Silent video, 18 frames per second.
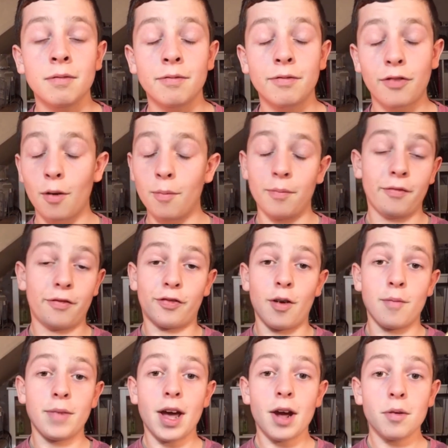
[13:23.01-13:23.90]

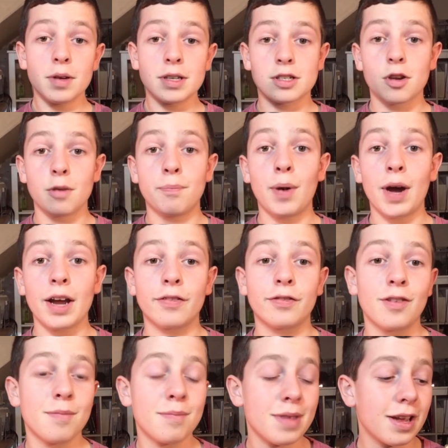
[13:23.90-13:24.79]
From now, it's goodbye
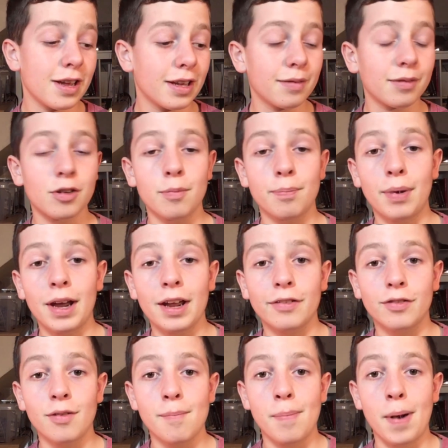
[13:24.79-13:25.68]
from me and goodbye
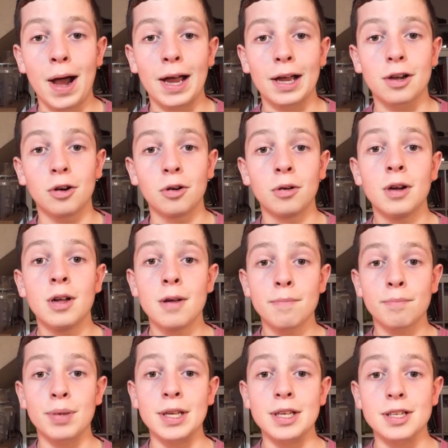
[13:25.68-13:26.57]
from Paco.
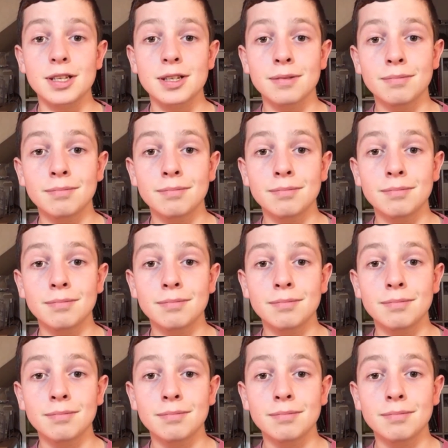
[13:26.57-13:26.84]
Peace.